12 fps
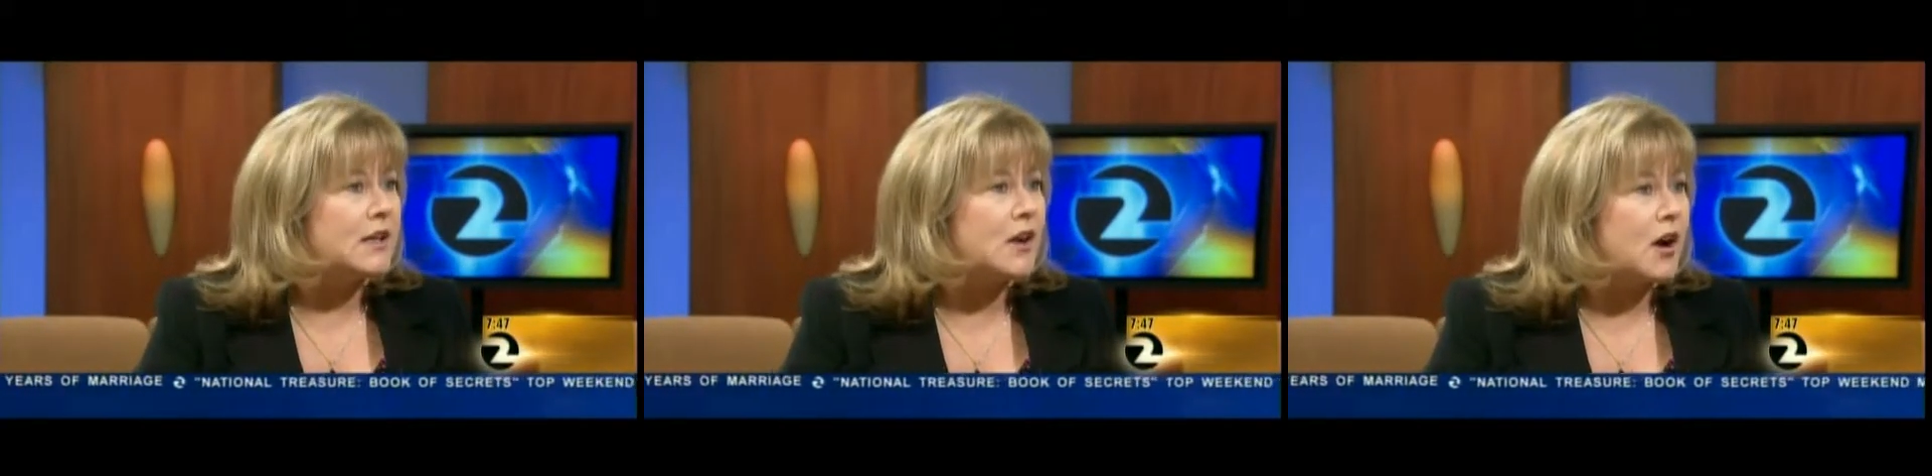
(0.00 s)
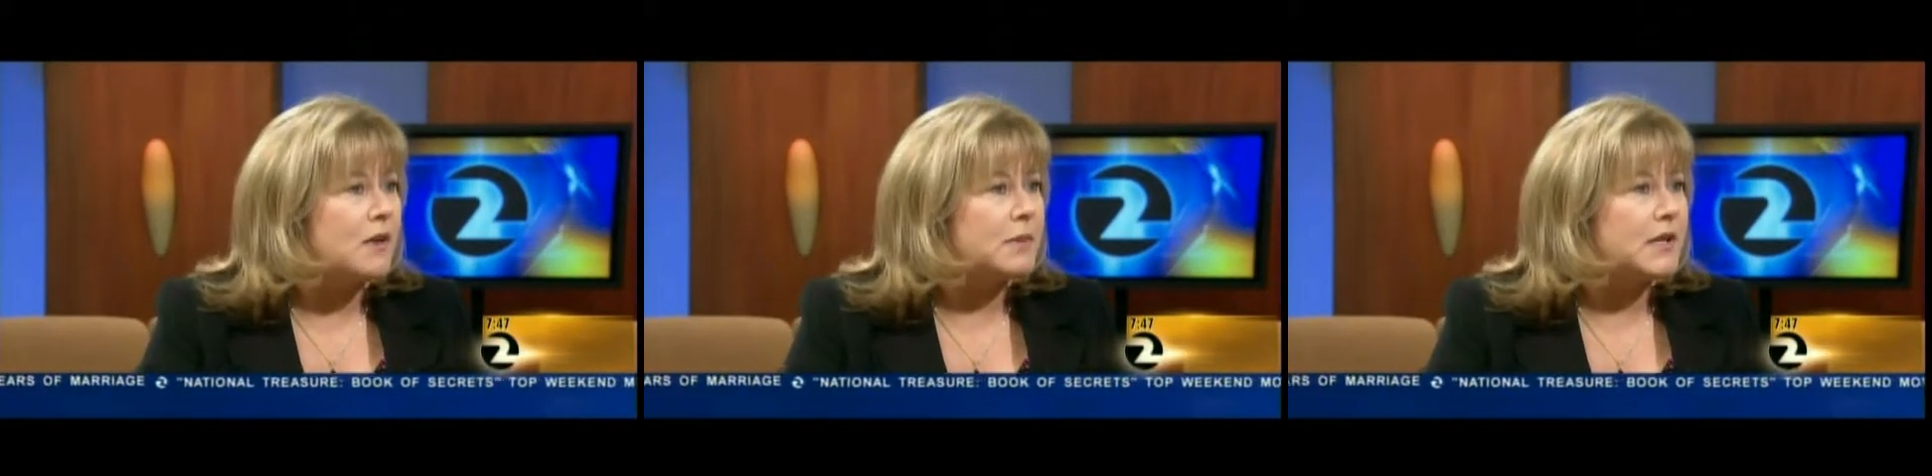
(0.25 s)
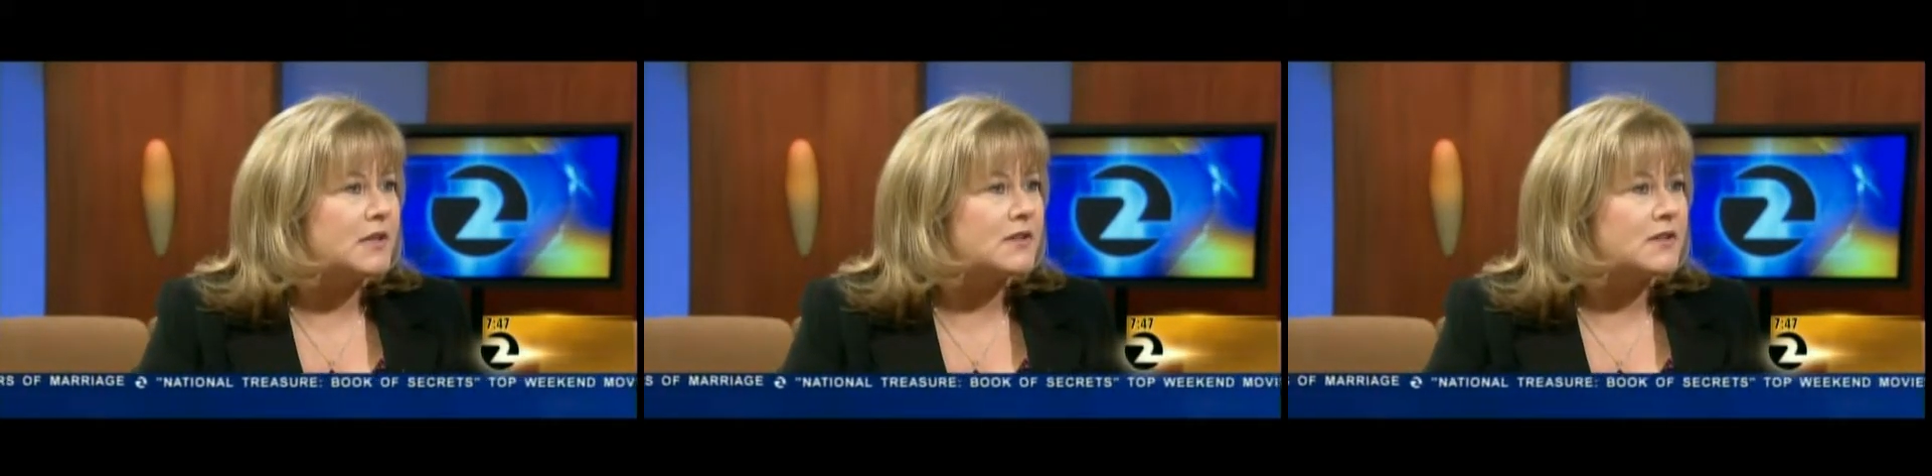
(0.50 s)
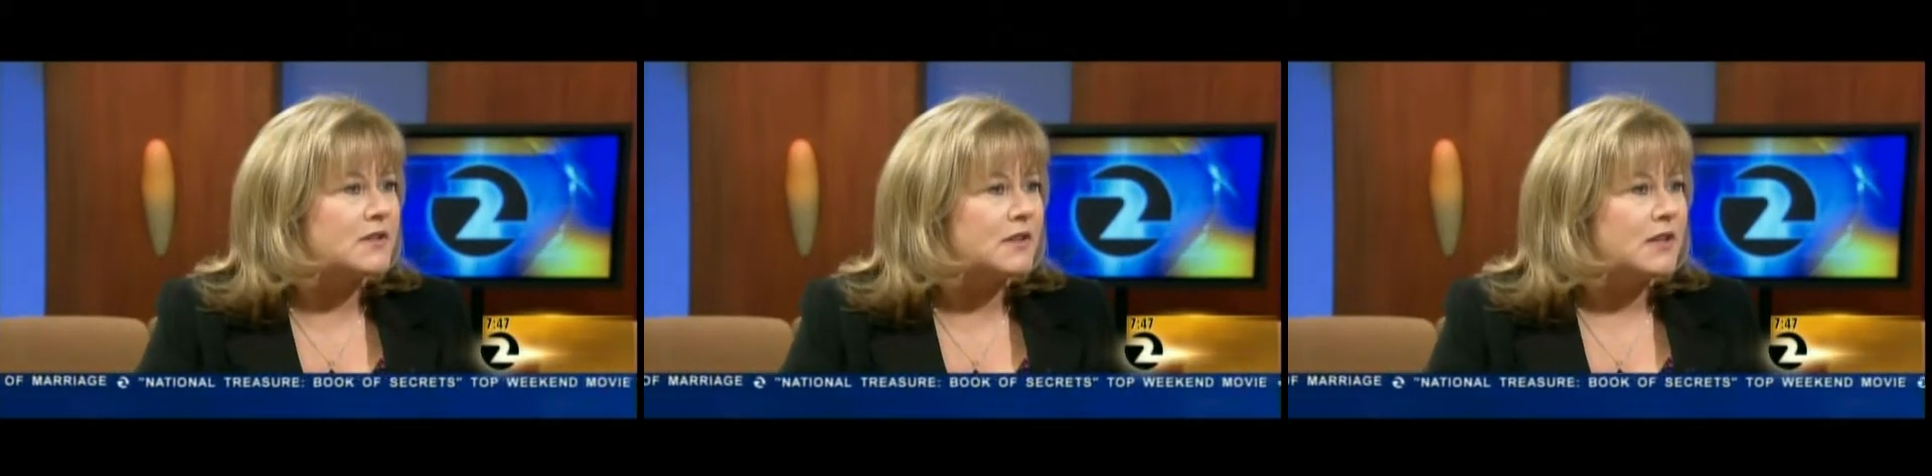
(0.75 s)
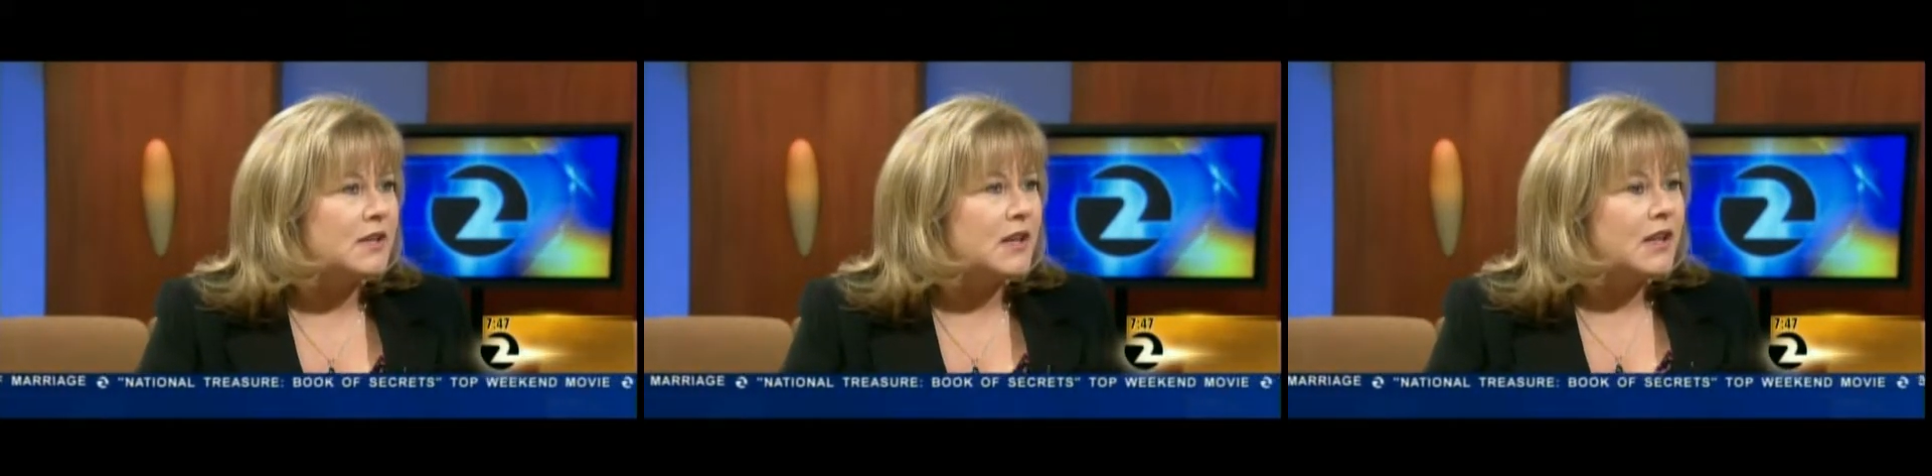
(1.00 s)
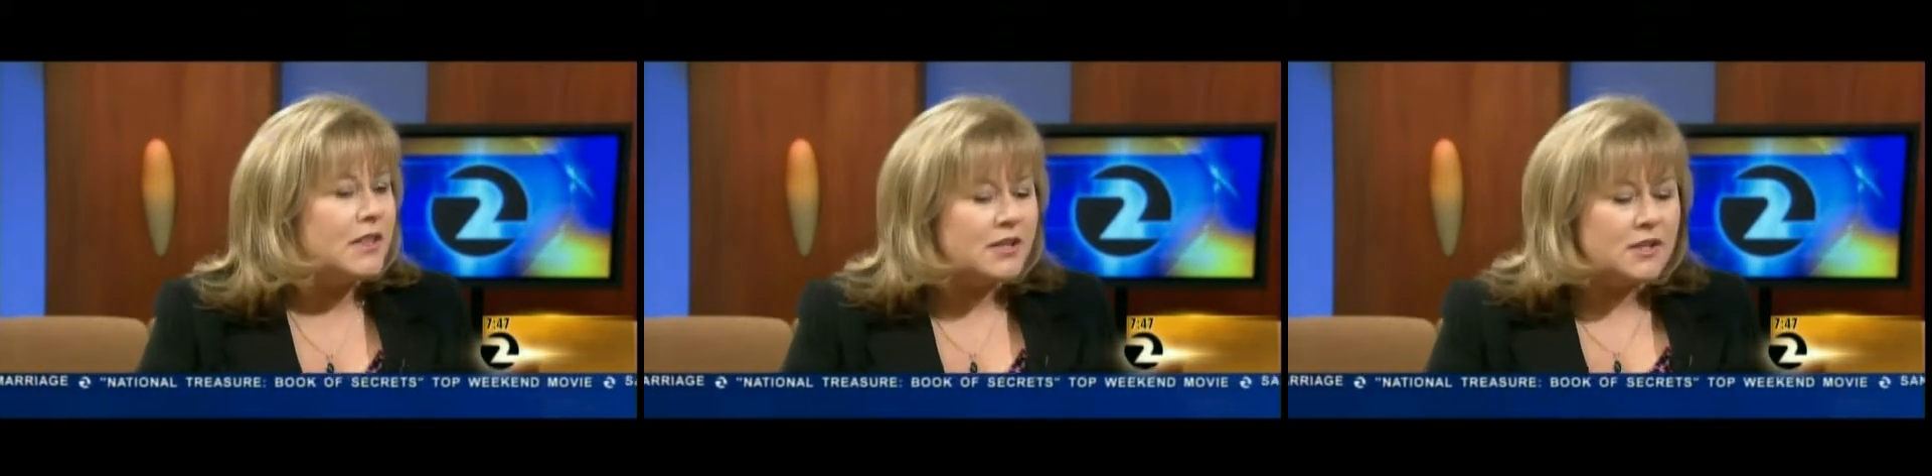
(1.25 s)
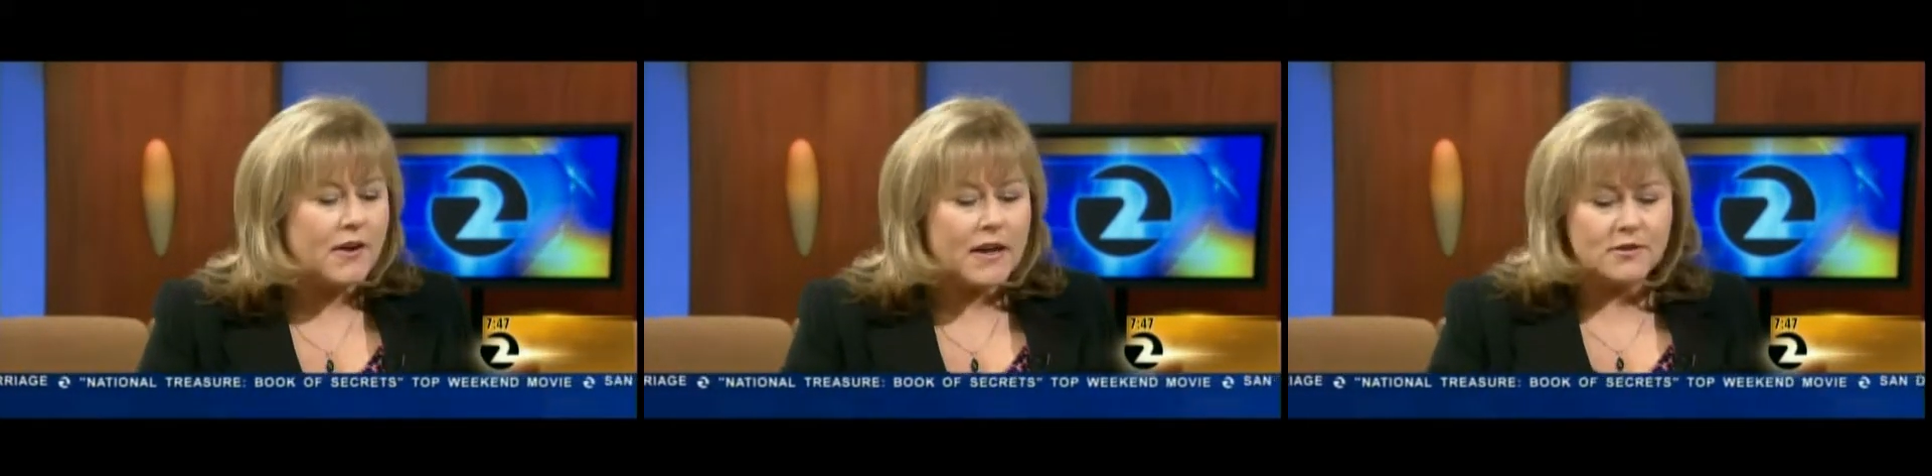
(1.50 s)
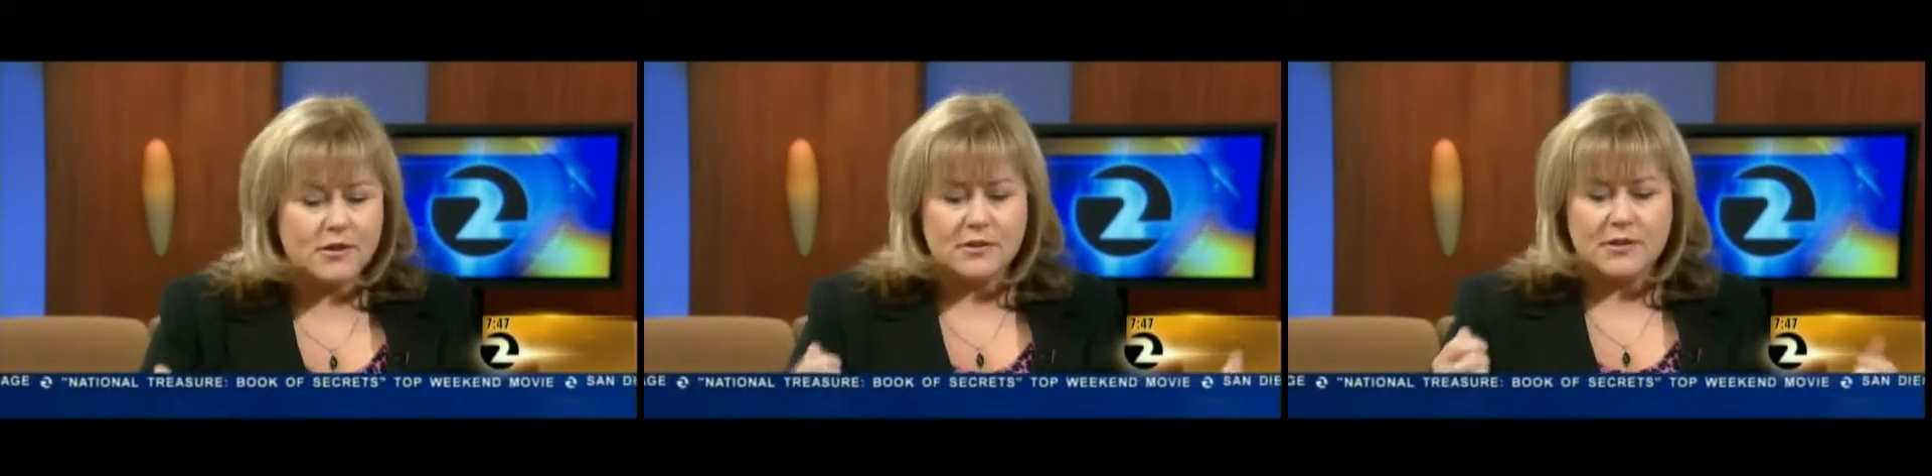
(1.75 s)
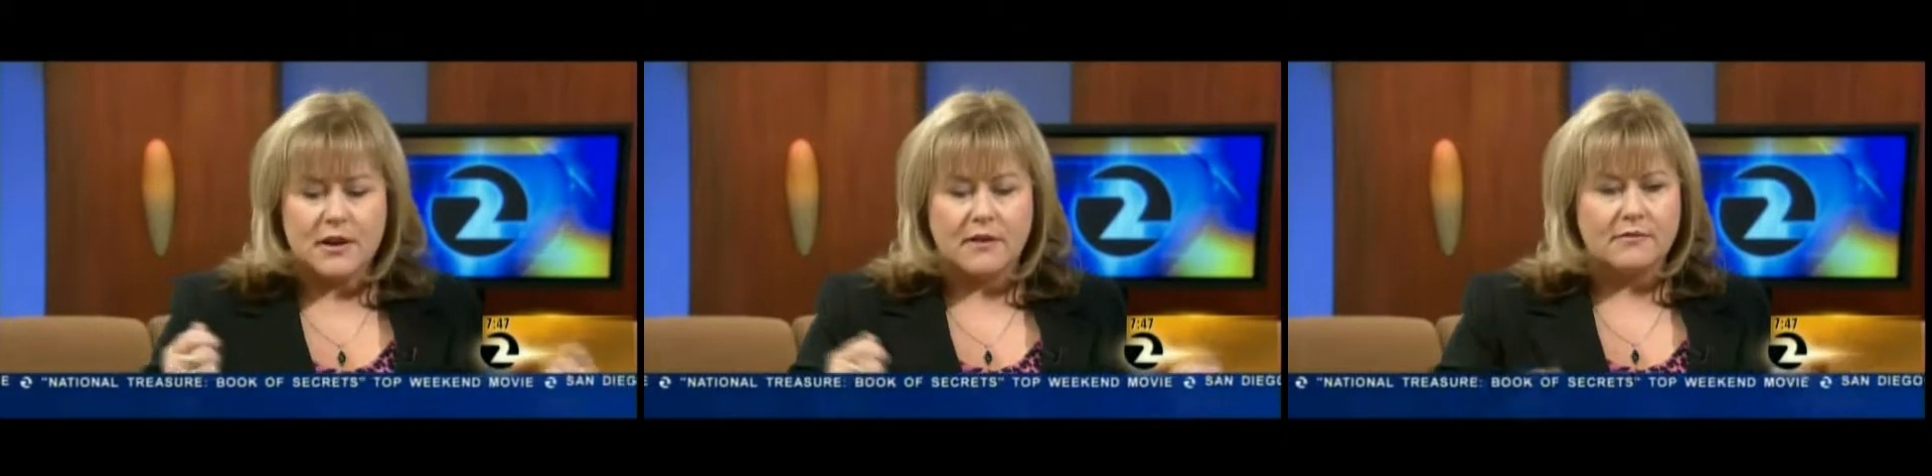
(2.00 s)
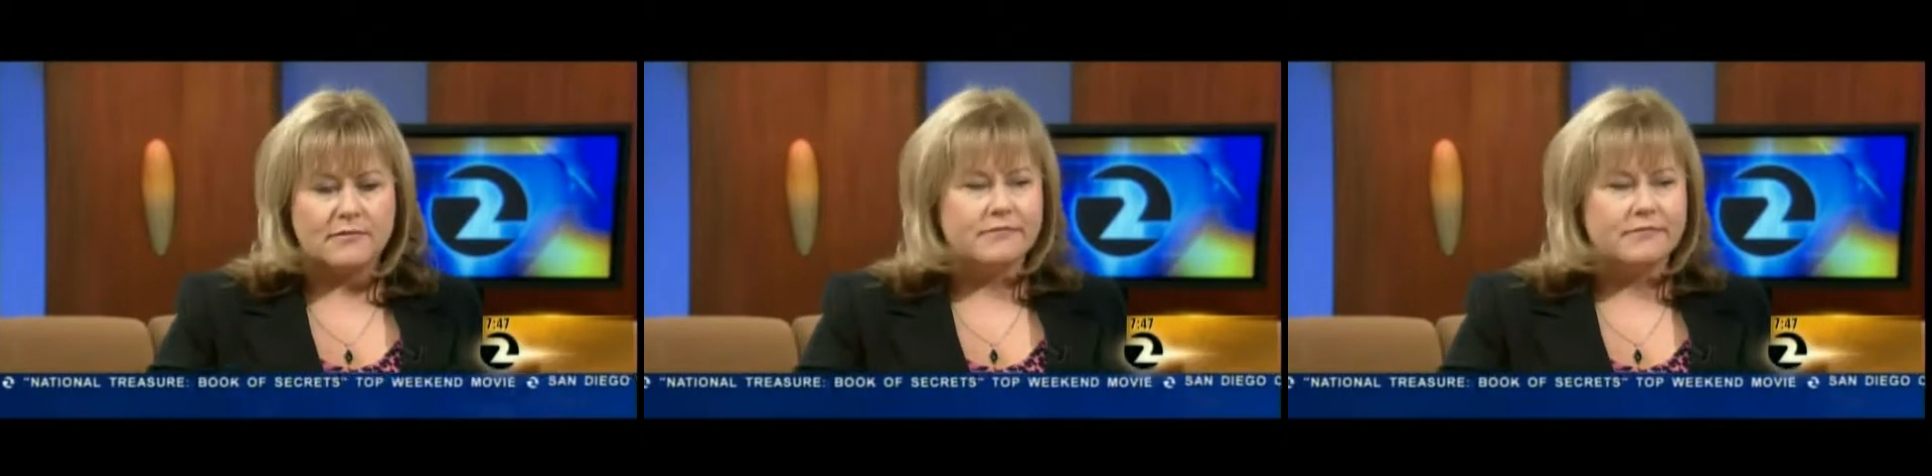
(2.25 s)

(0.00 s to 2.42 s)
accomplish, then you ask yourself,